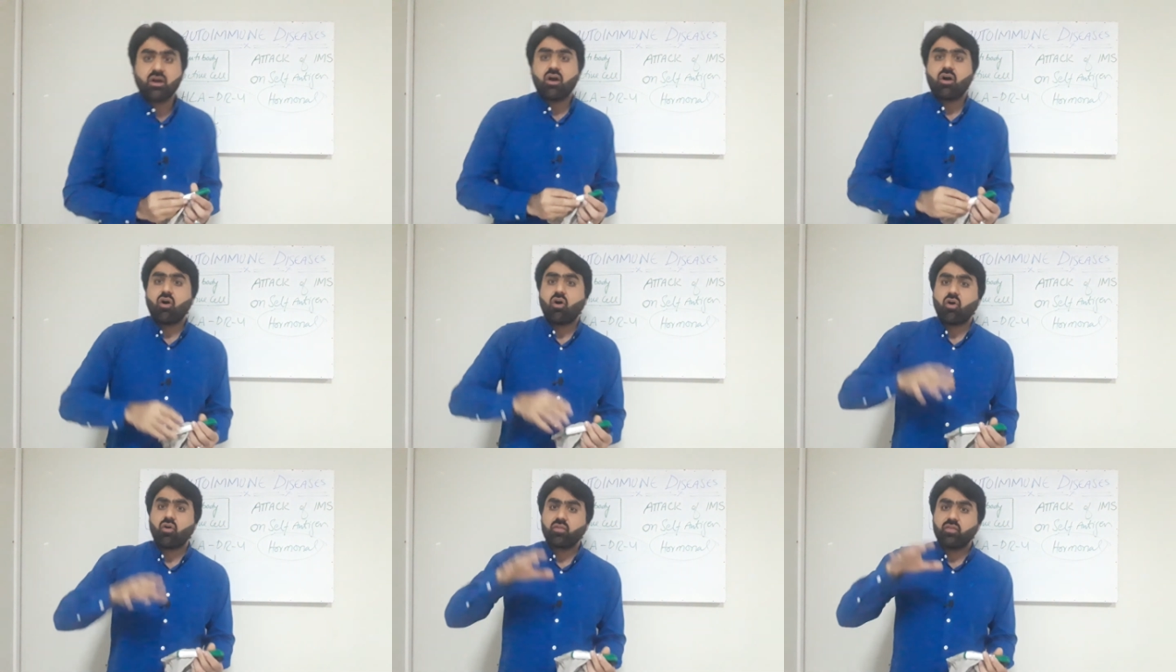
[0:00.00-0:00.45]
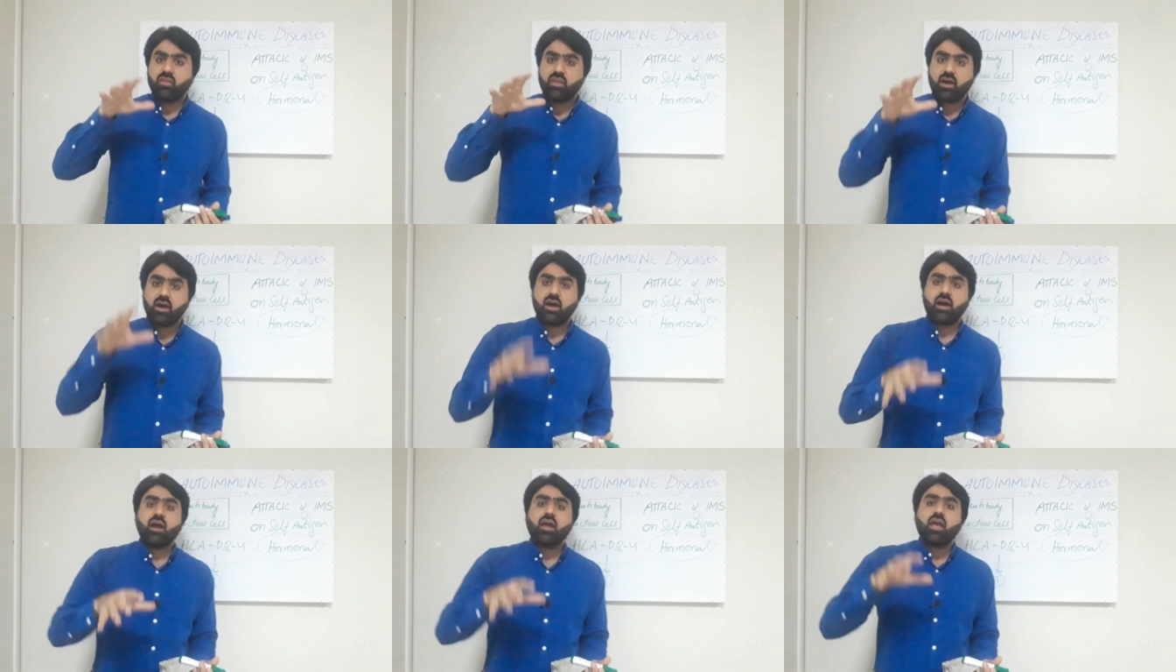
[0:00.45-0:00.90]
on
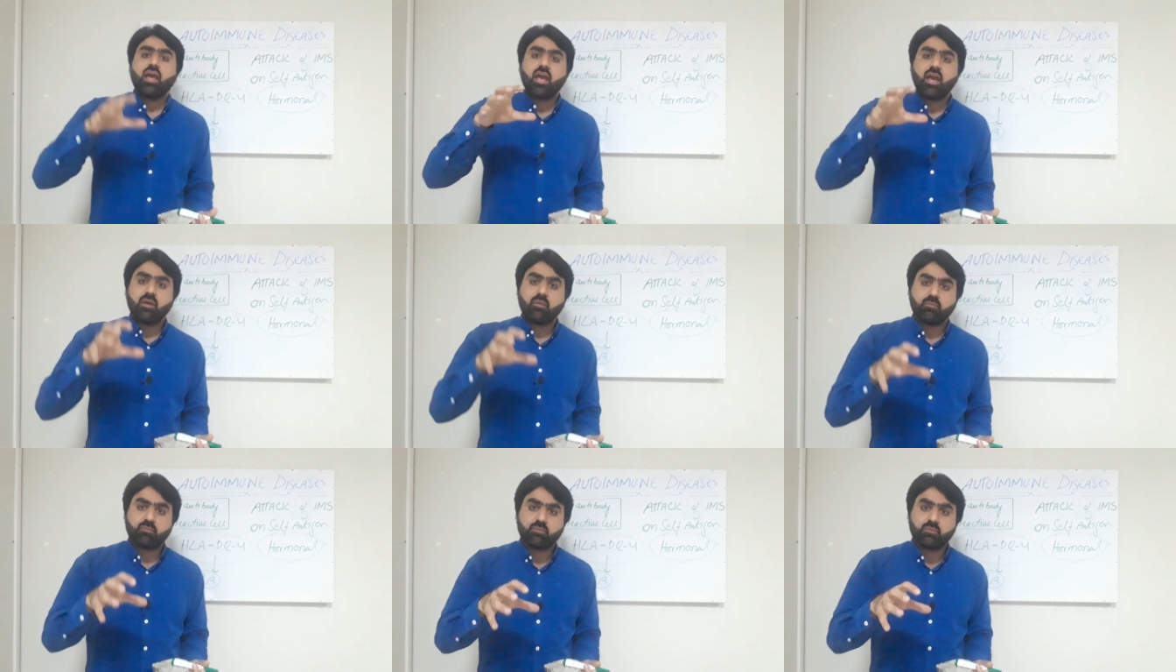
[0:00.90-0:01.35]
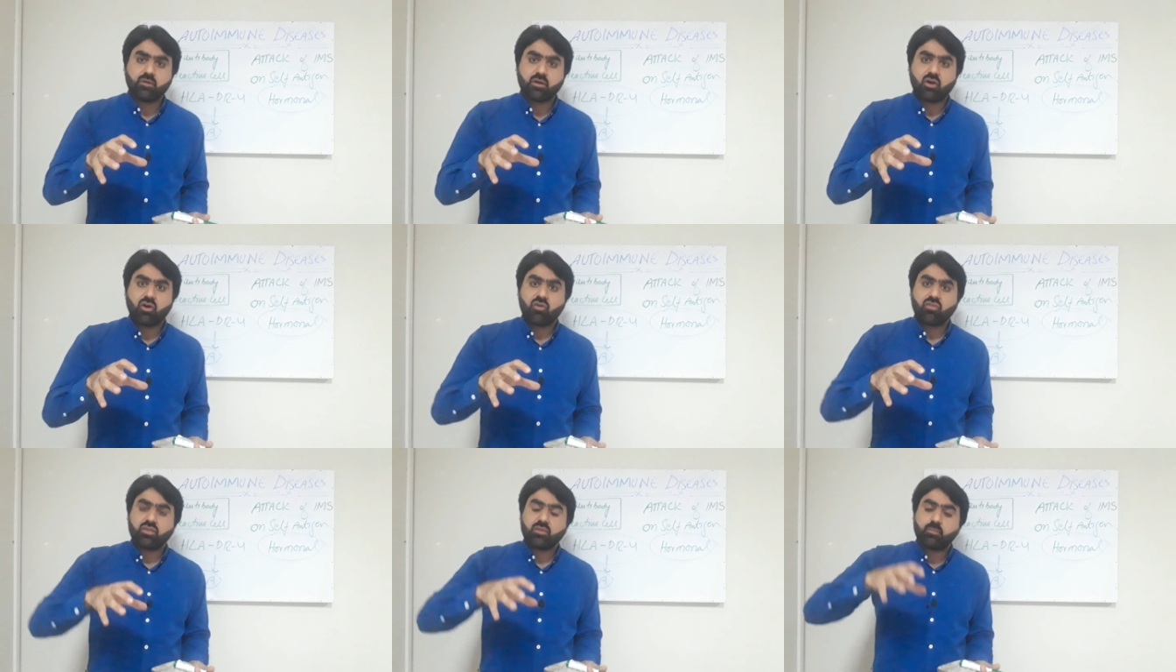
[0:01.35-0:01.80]

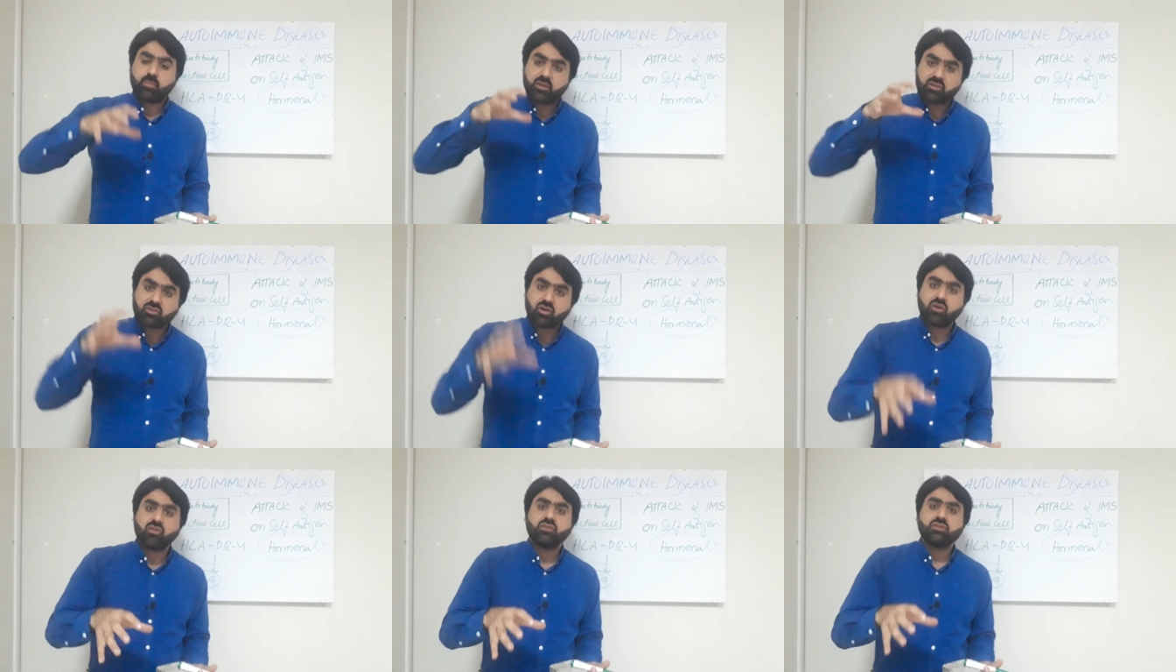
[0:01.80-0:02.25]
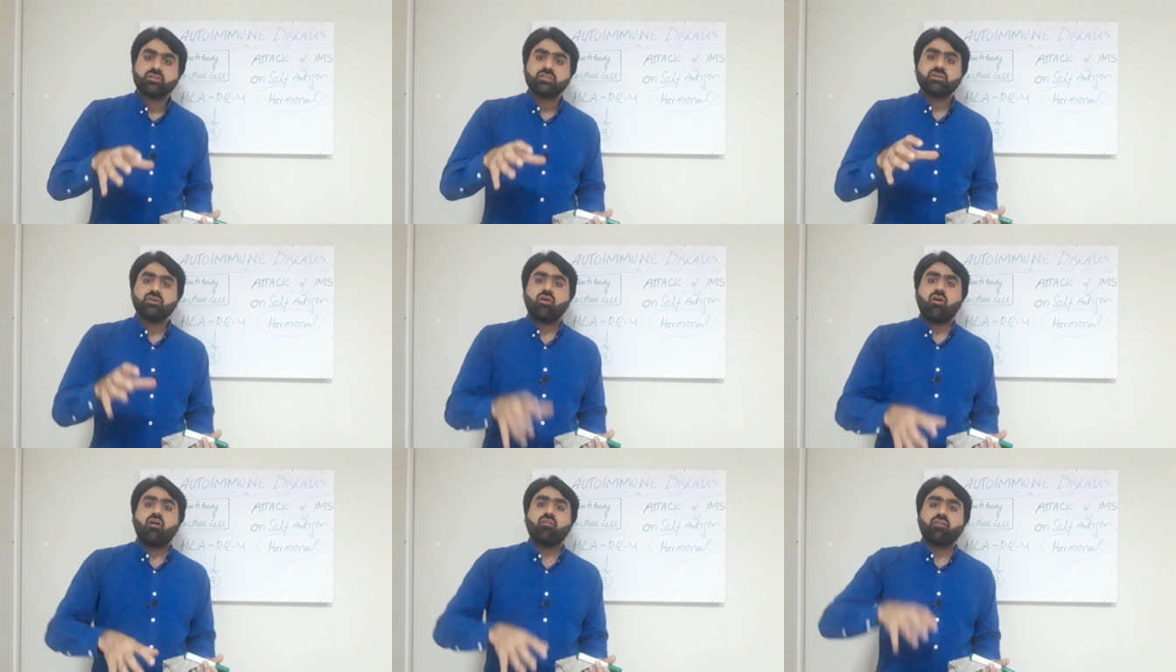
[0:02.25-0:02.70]
the
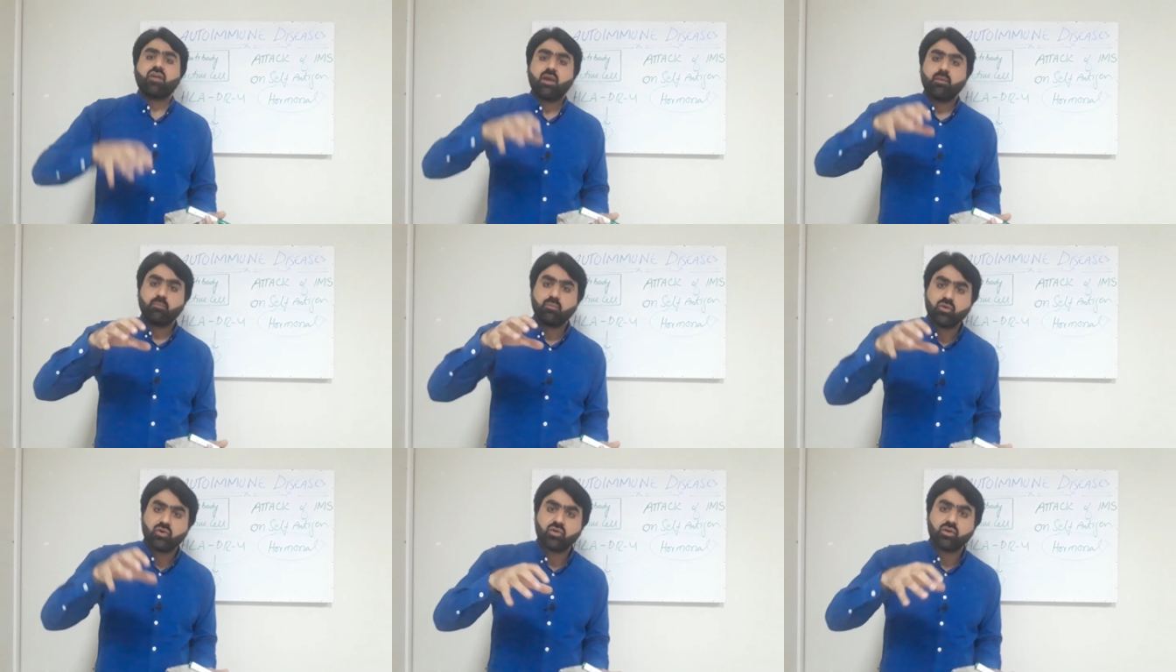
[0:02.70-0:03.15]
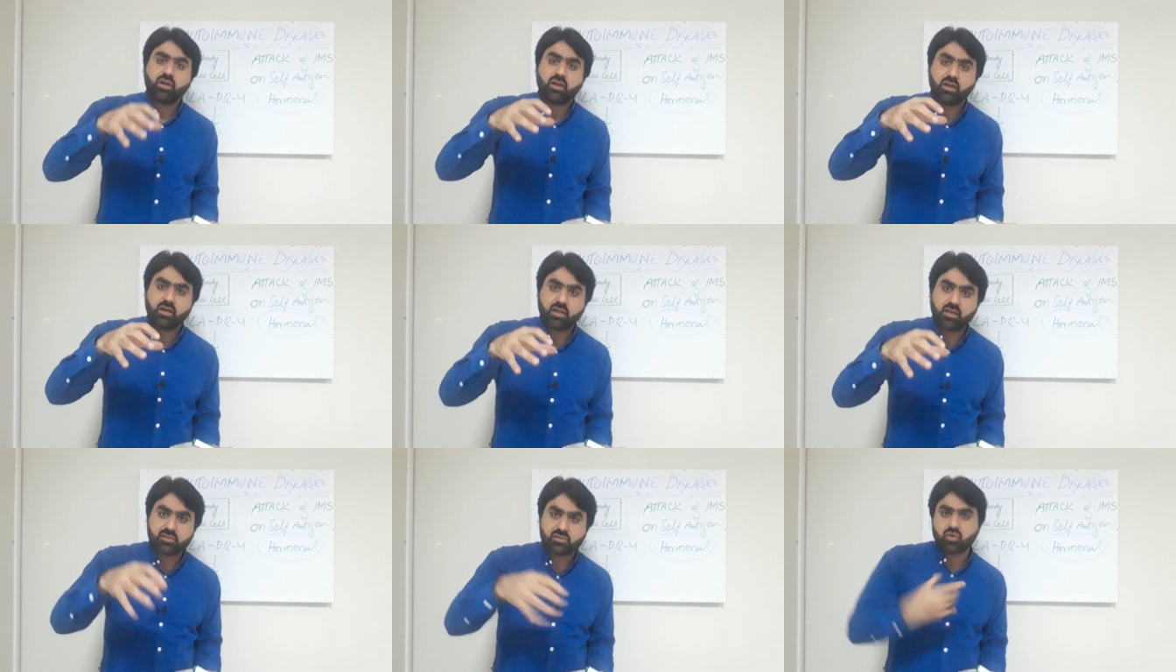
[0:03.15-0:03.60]
pathology of
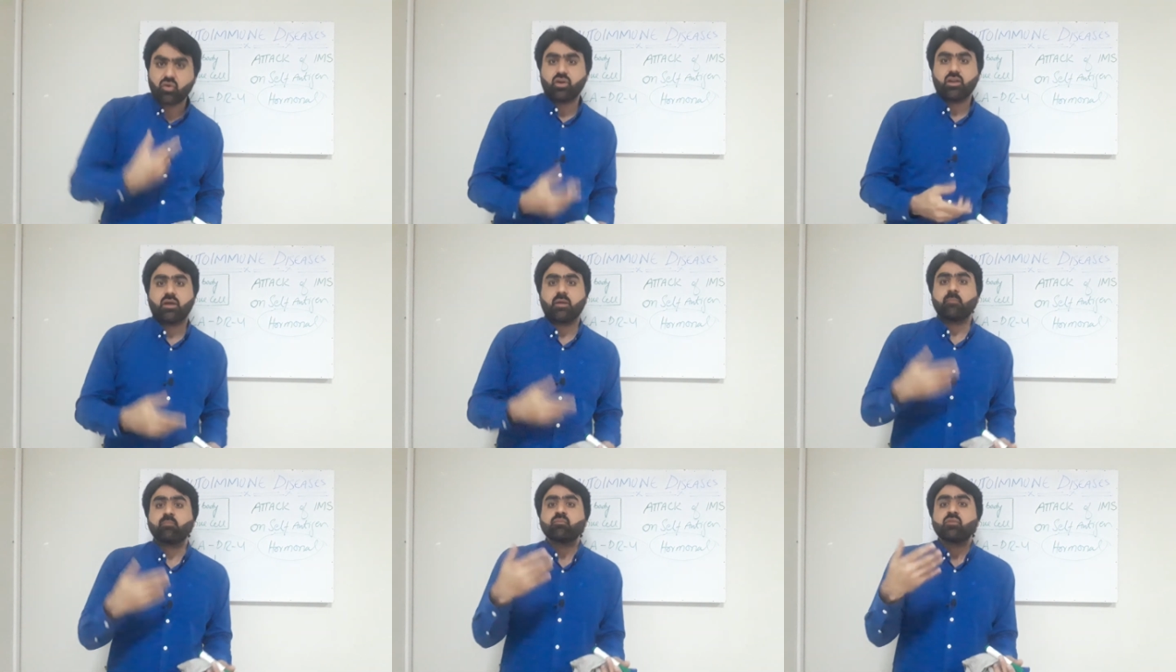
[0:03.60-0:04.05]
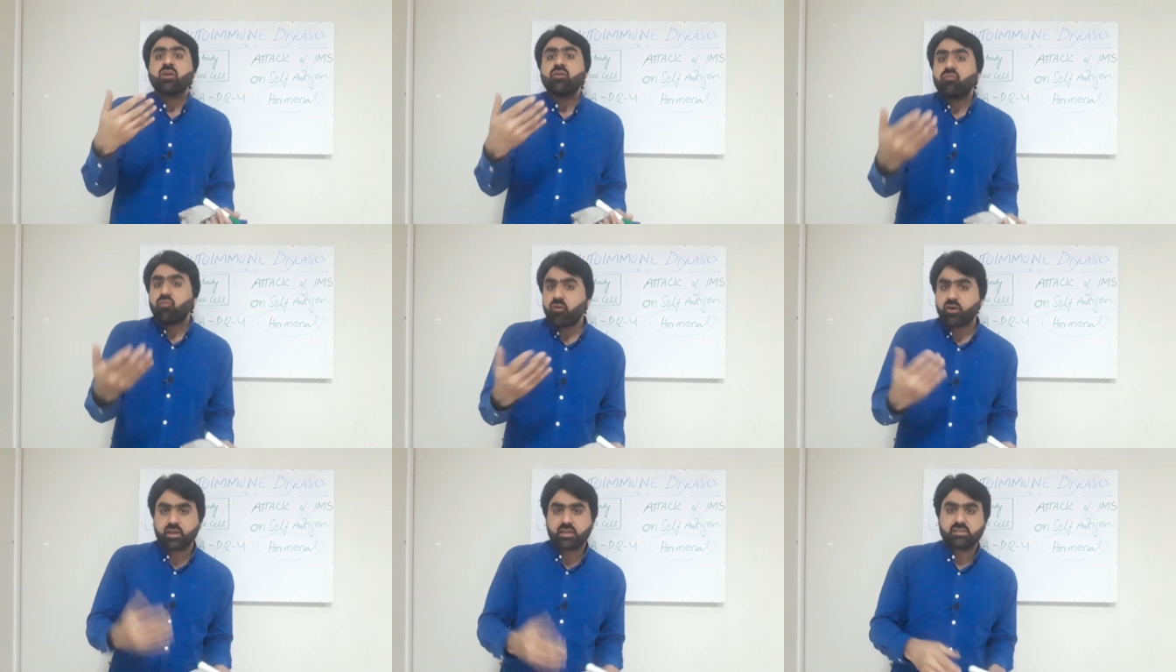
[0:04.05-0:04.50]
immune disorder.
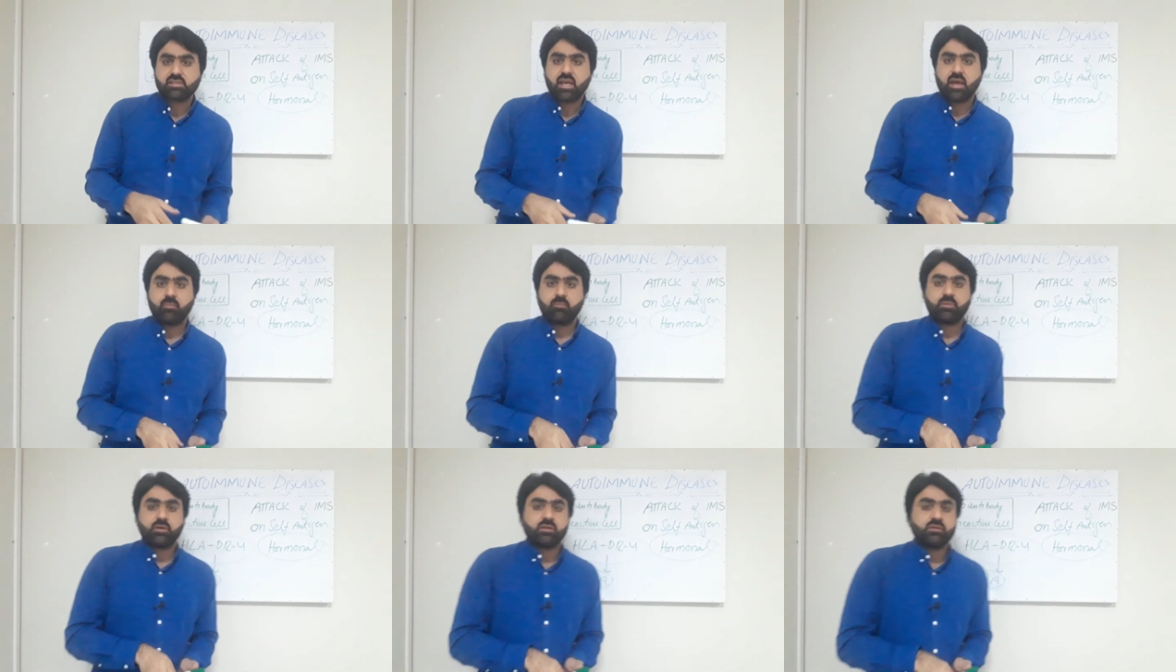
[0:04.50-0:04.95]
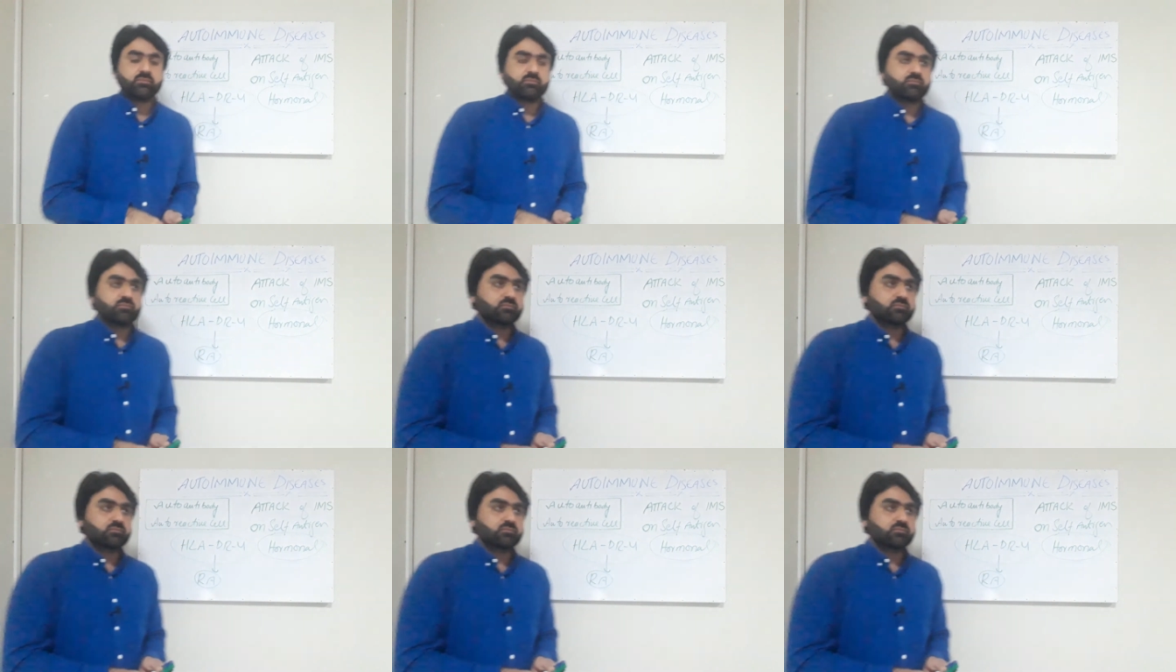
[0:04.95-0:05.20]
For example,